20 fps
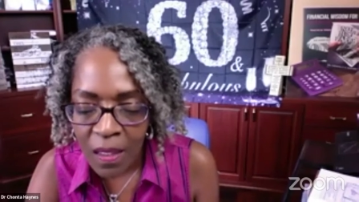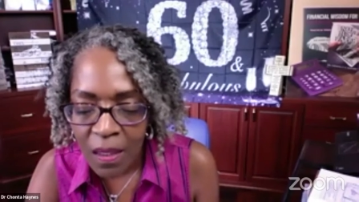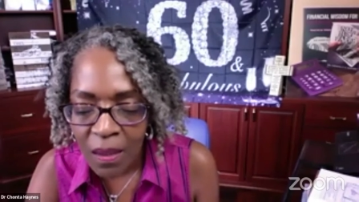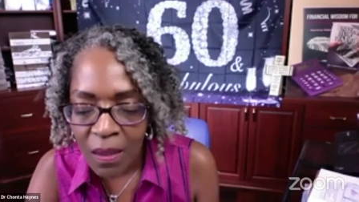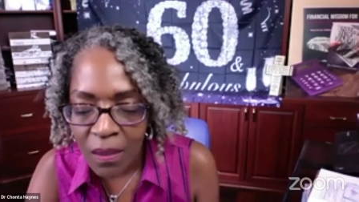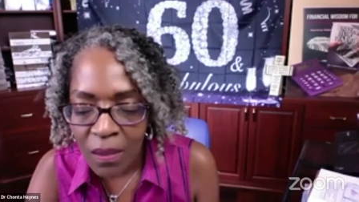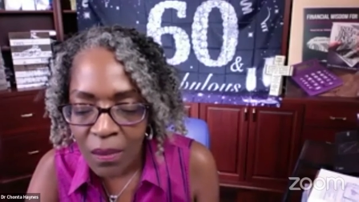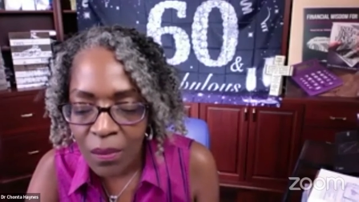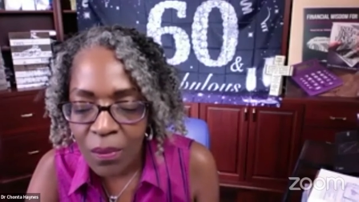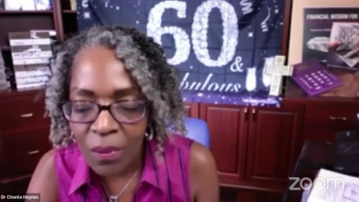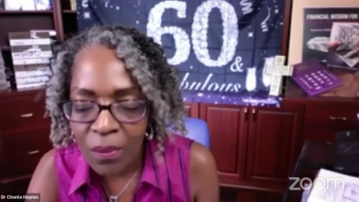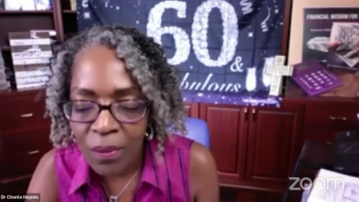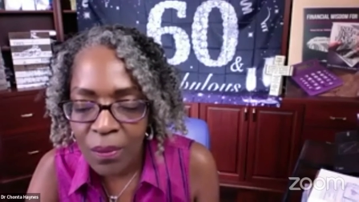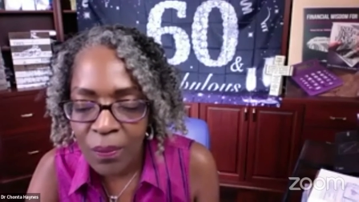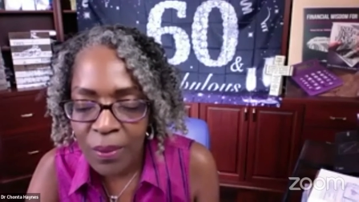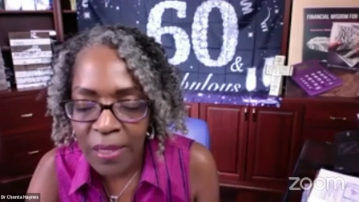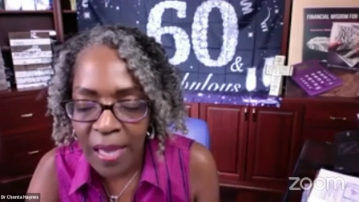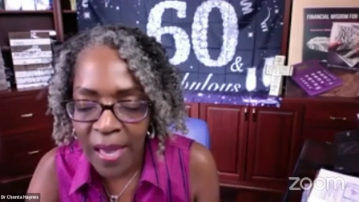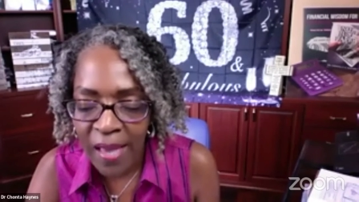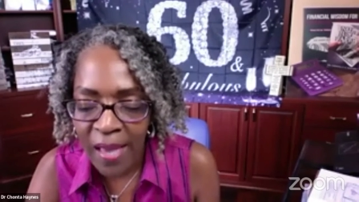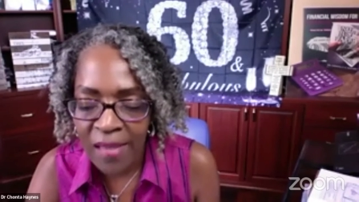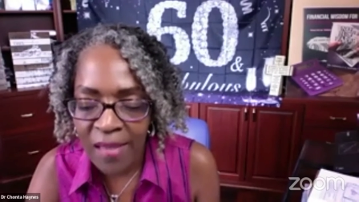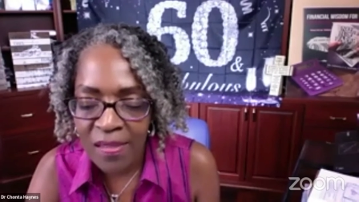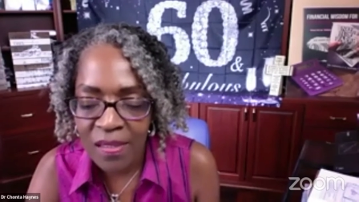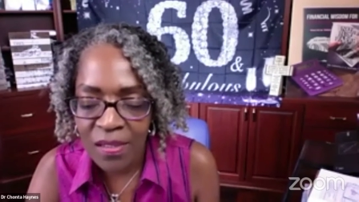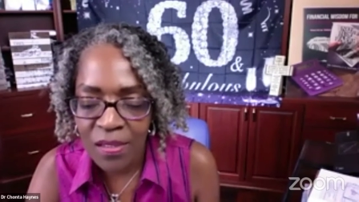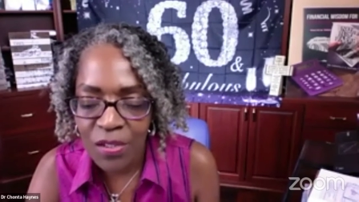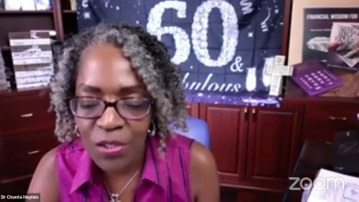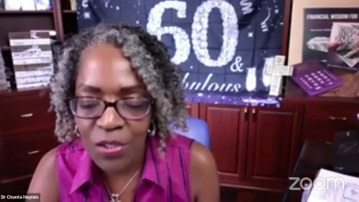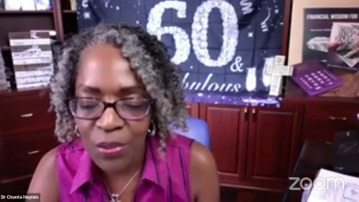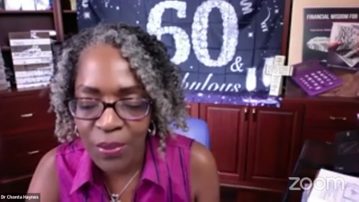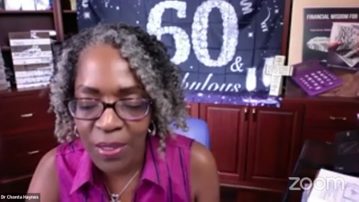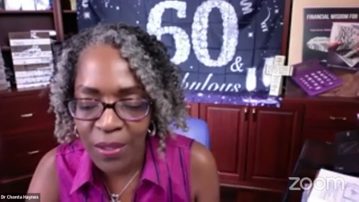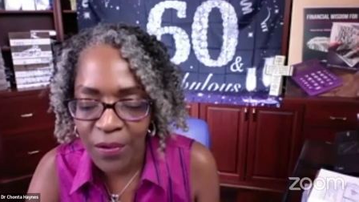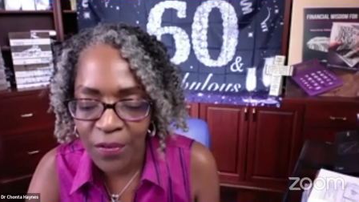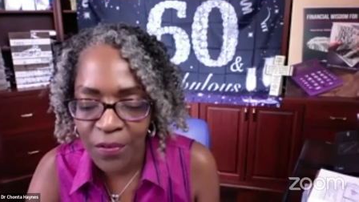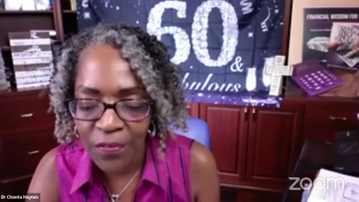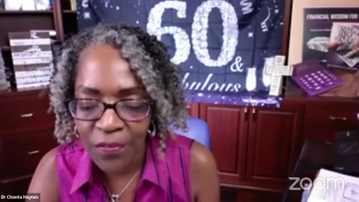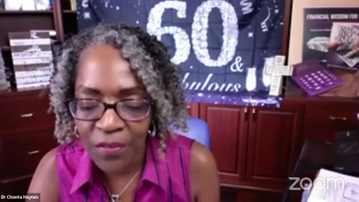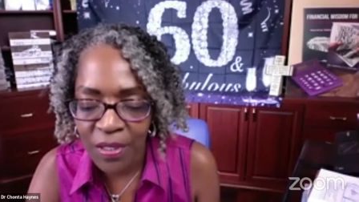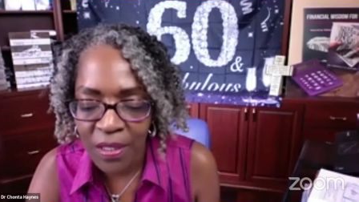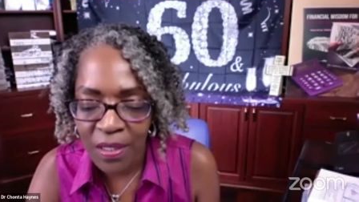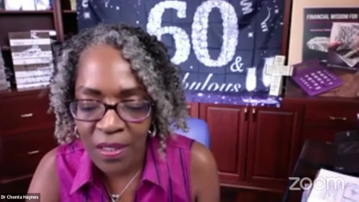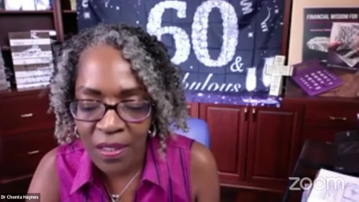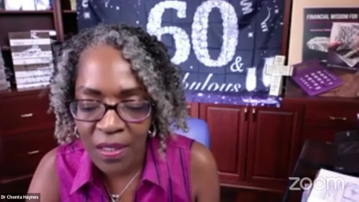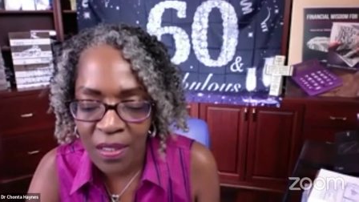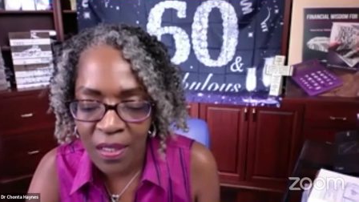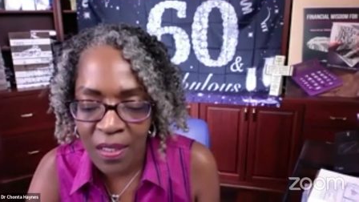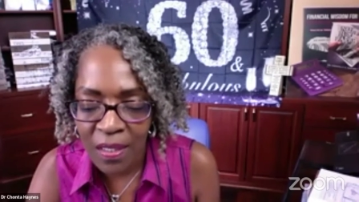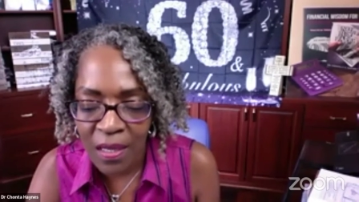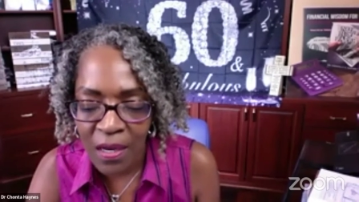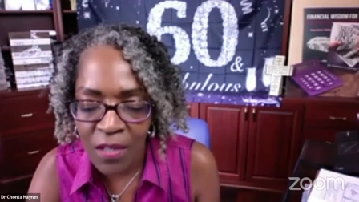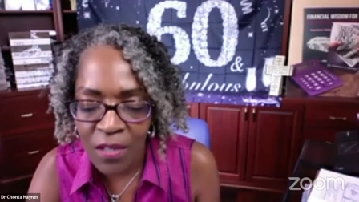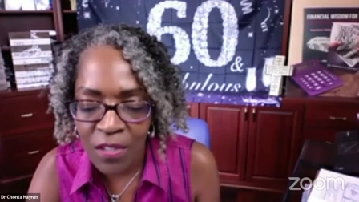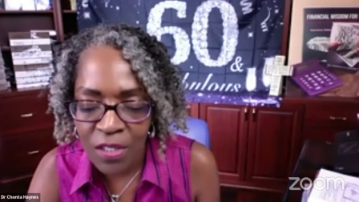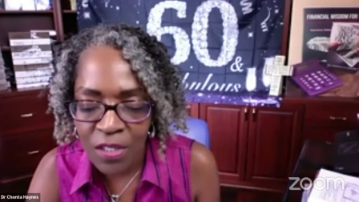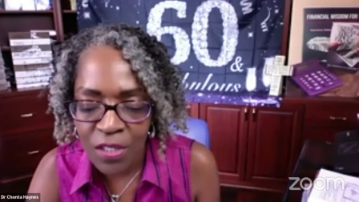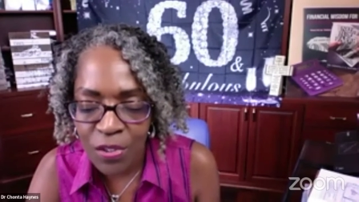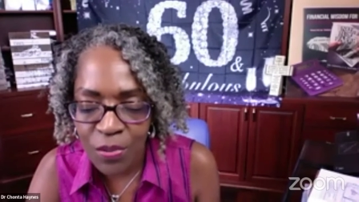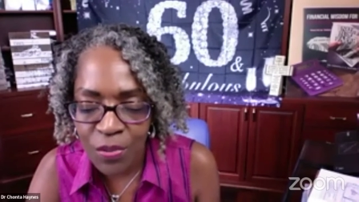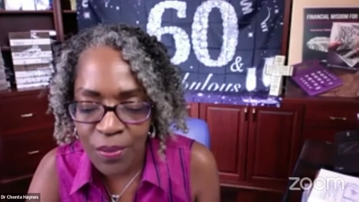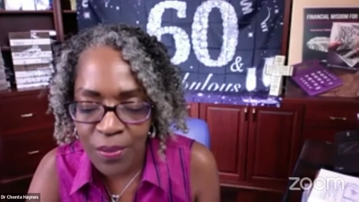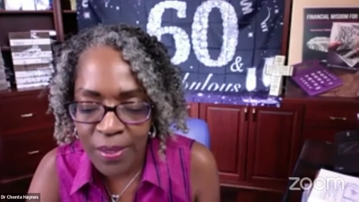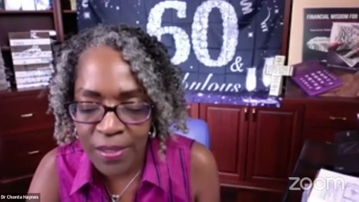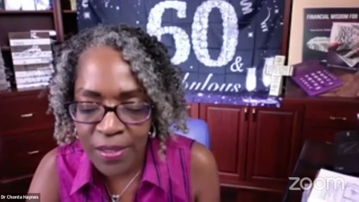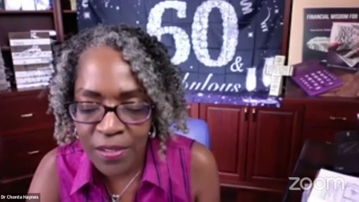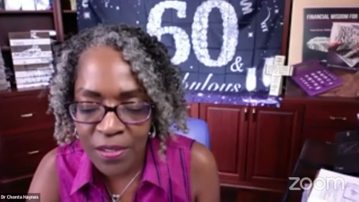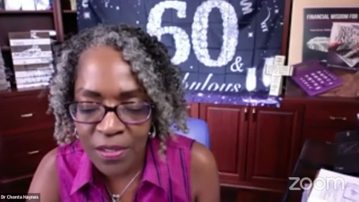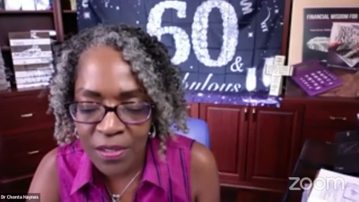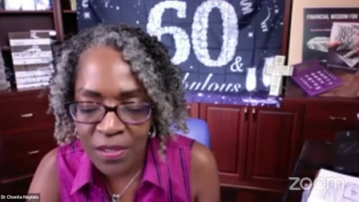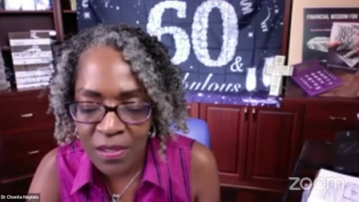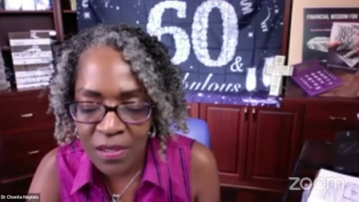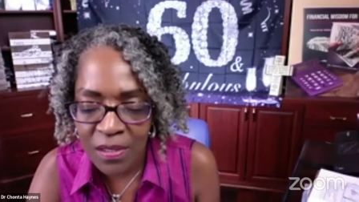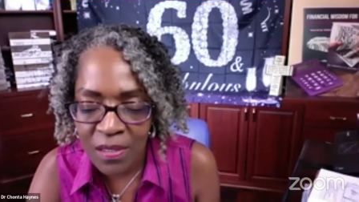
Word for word: Lord, we ask that you intervene in our situations.